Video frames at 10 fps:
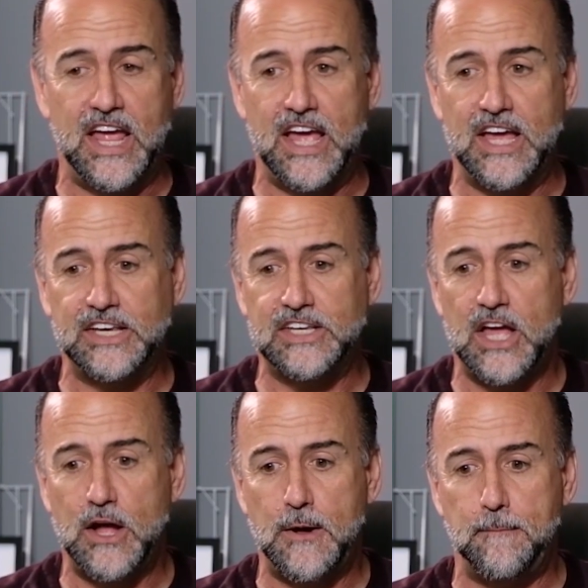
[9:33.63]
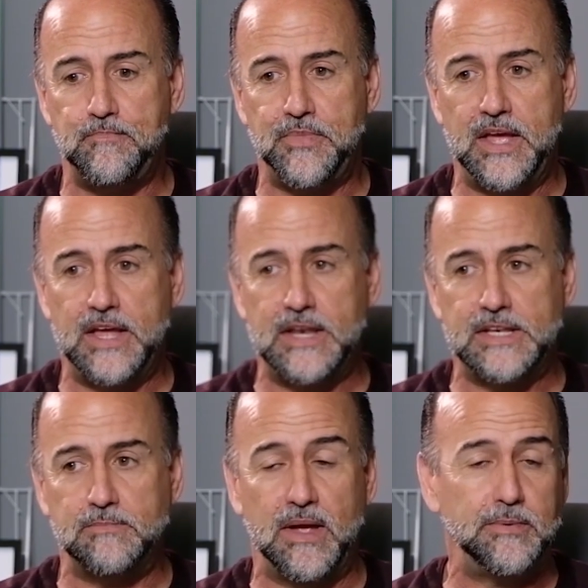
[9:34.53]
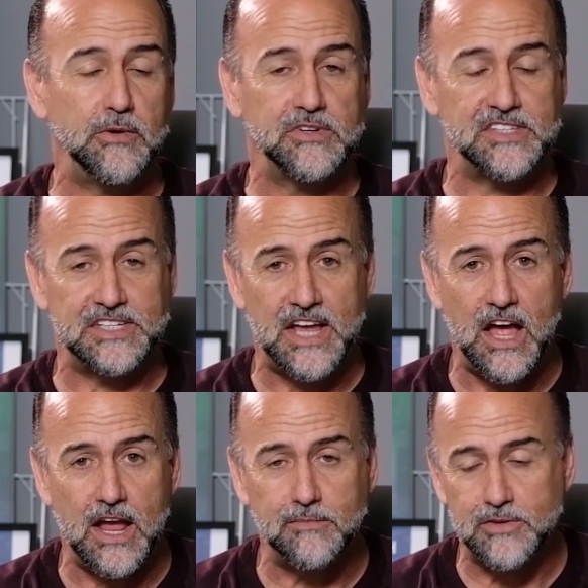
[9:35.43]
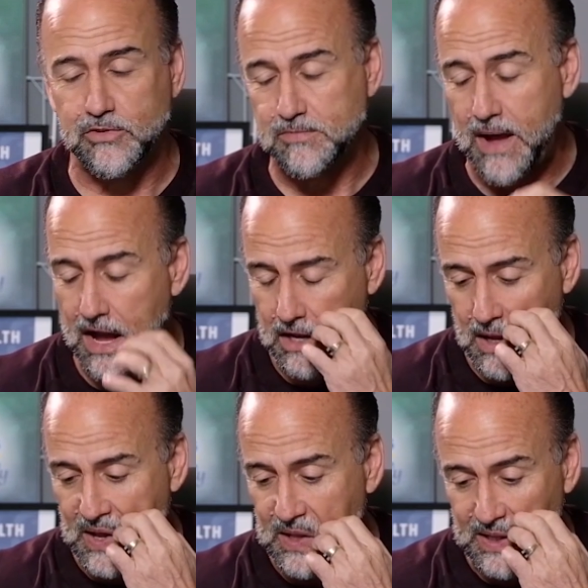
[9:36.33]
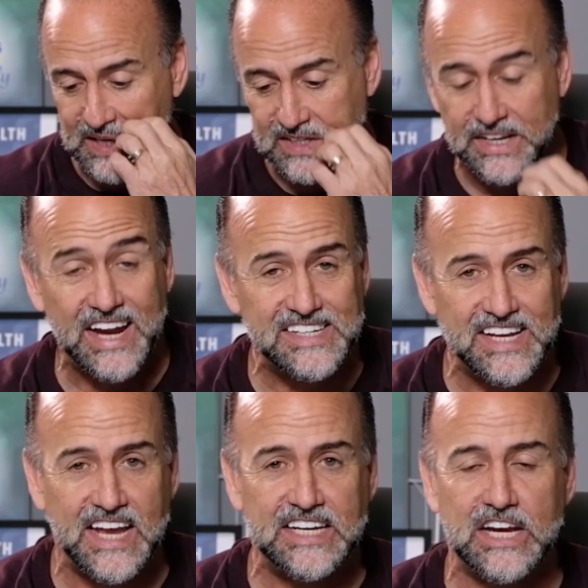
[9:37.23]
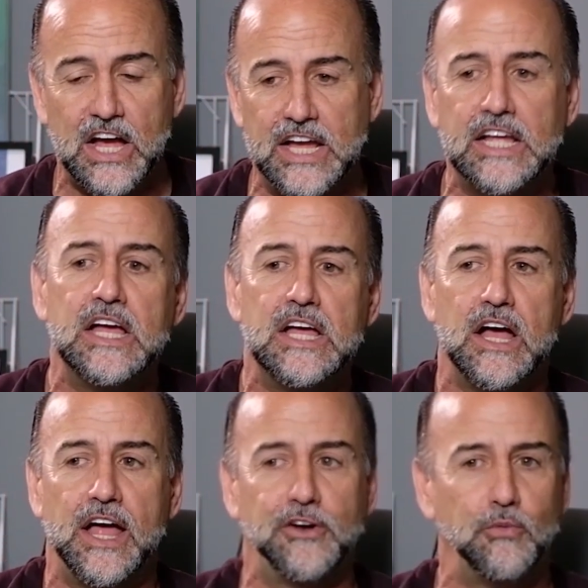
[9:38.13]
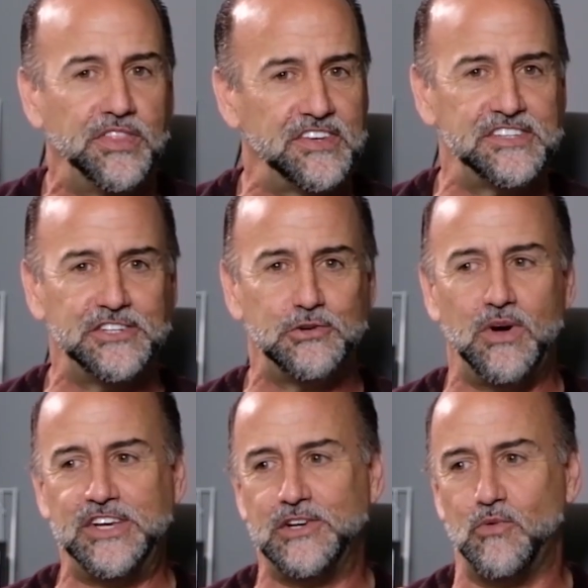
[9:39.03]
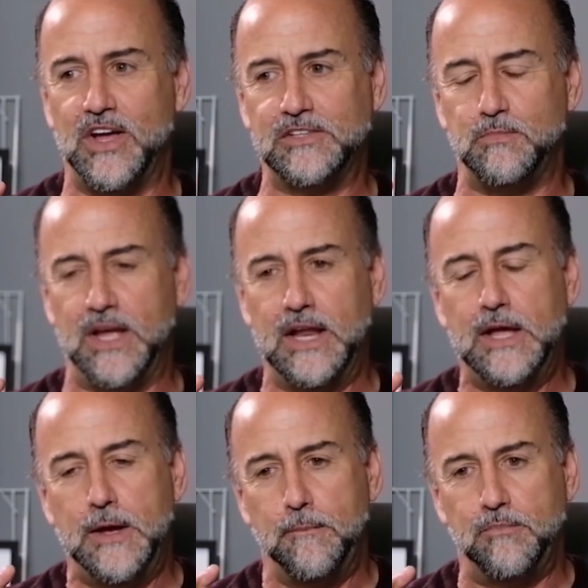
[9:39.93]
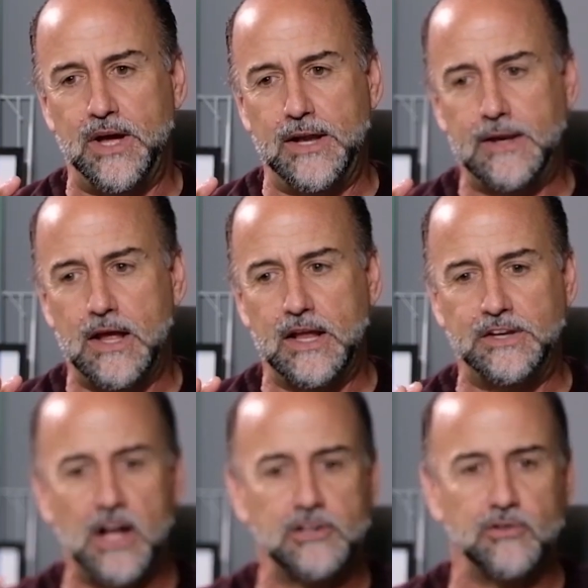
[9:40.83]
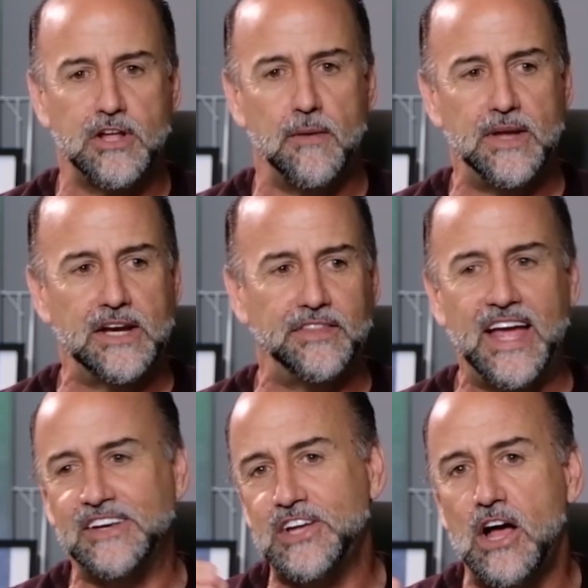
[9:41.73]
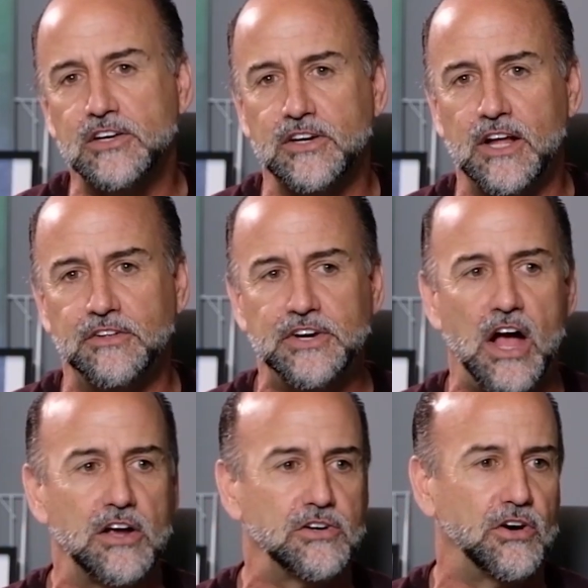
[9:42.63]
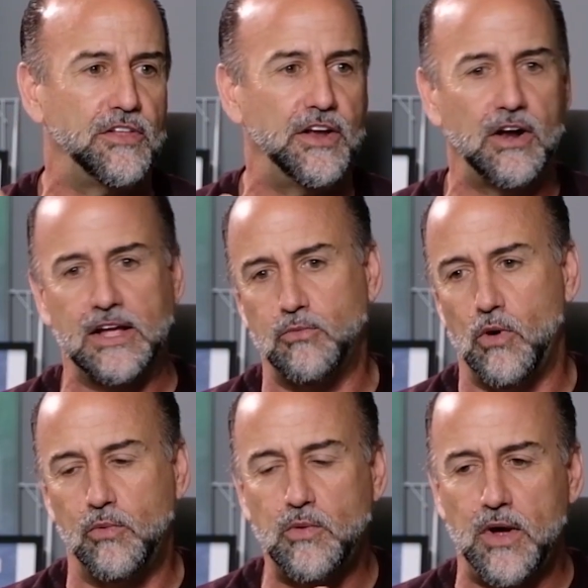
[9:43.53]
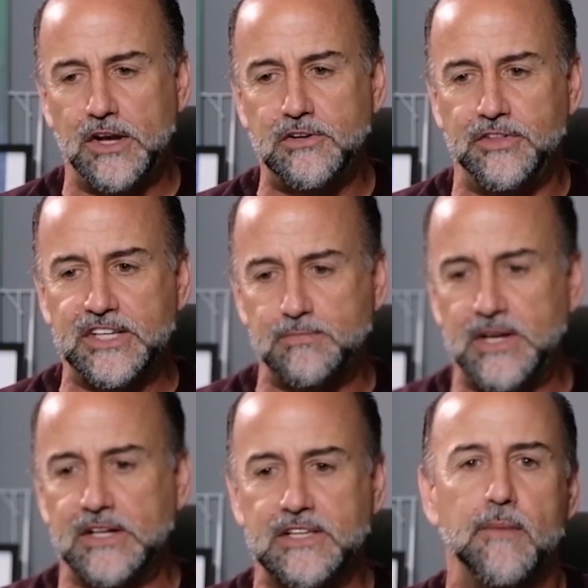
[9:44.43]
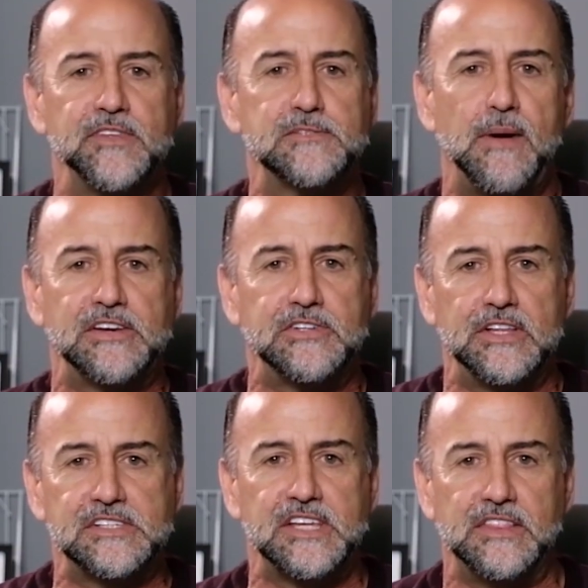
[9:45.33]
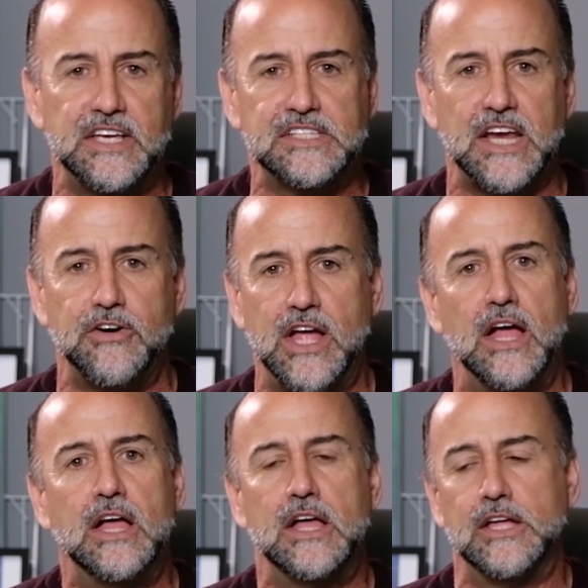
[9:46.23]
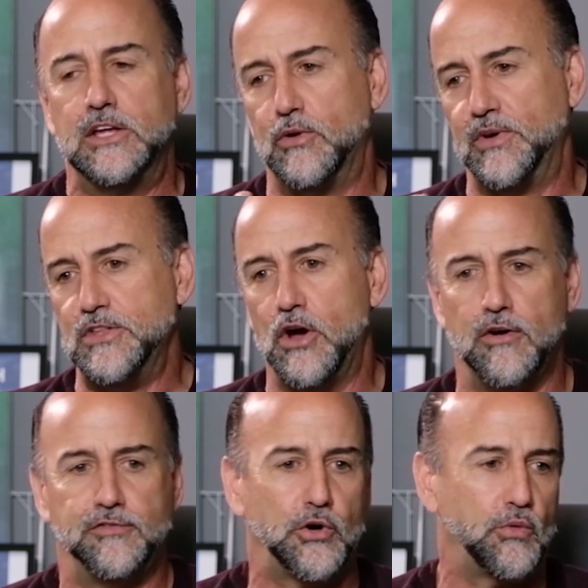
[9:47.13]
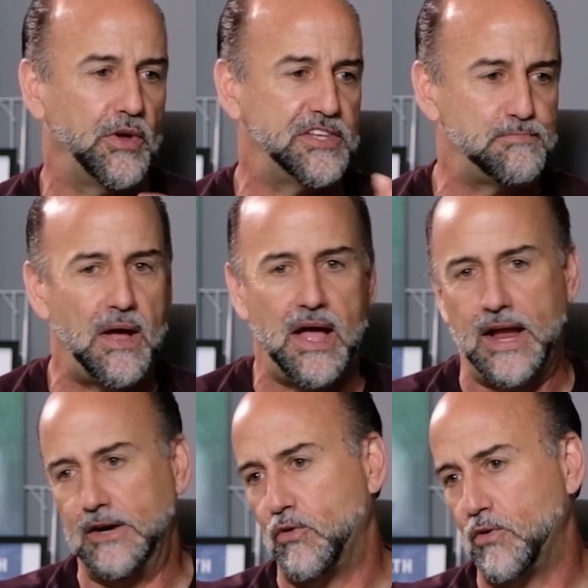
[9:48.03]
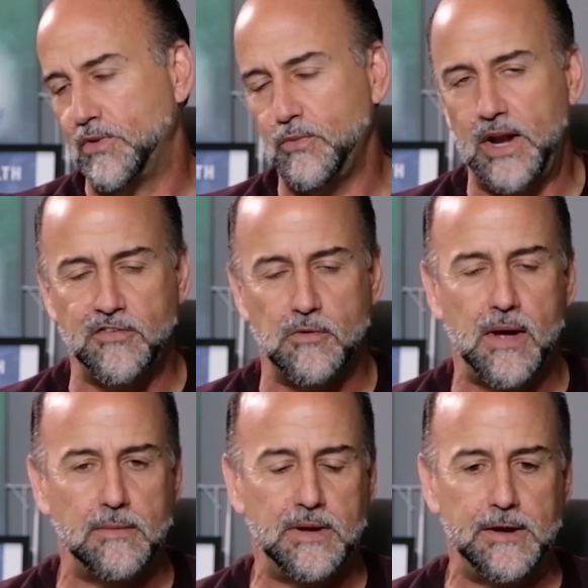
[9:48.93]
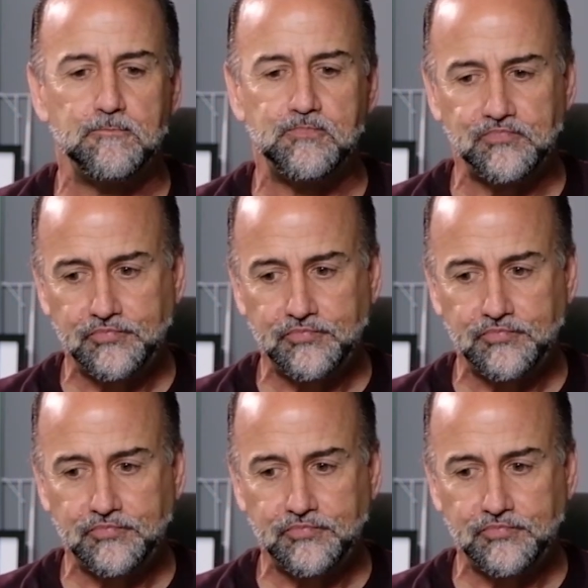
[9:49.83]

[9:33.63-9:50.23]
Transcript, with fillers: And um, and maybe it was the times. It was back uh, late 1989. I don't know what the situation was, but but a doctor would come in and then talk to another doctor, and they're like, "Well, we want to do this because I'm the specialist in this area, you know, with nerves or with spine or with whatever it might be."